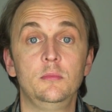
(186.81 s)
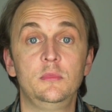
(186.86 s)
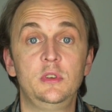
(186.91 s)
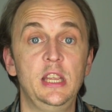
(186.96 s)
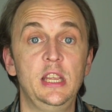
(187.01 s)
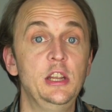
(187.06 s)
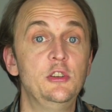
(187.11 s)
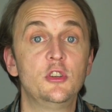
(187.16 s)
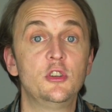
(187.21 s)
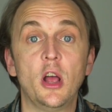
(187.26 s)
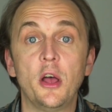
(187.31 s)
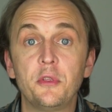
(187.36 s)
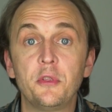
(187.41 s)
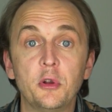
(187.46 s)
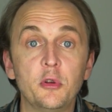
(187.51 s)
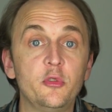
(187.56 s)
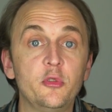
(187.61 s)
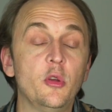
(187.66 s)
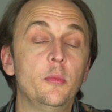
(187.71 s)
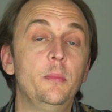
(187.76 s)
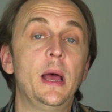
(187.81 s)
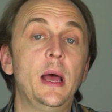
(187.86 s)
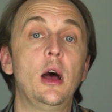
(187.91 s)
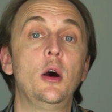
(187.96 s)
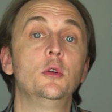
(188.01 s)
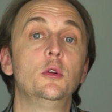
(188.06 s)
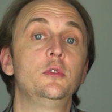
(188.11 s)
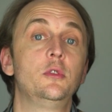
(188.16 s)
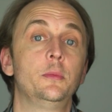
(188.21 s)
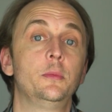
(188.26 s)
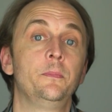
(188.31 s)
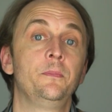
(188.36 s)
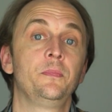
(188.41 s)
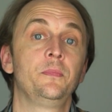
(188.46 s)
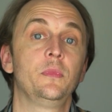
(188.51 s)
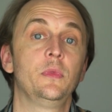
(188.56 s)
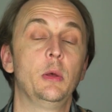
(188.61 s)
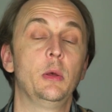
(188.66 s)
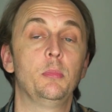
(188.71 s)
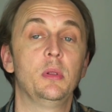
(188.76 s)
teach others about,
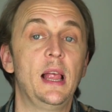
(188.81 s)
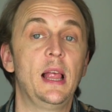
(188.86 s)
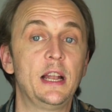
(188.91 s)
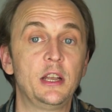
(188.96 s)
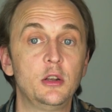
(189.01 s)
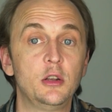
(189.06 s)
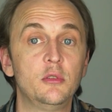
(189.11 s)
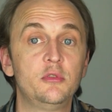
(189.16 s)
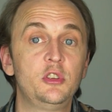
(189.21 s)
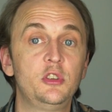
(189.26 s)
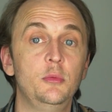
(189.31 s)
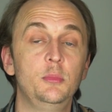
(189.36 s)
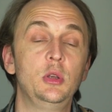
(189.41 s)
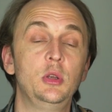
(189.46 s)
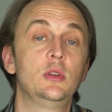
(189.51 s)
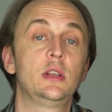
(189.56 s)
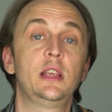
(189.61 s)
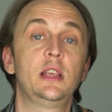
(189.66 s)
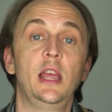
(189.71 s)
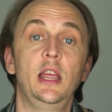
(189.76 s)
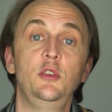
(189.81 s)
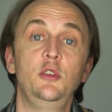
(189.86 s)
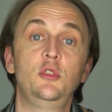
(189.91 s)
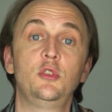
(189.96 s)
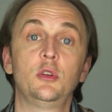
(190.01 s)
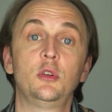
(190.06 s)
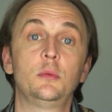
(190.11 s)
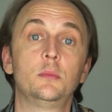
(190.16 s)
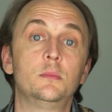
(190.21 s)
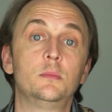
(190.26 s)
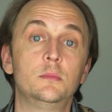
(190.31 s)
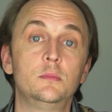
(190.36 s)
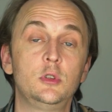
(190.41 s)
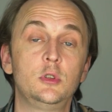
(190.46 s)
the planet of communication.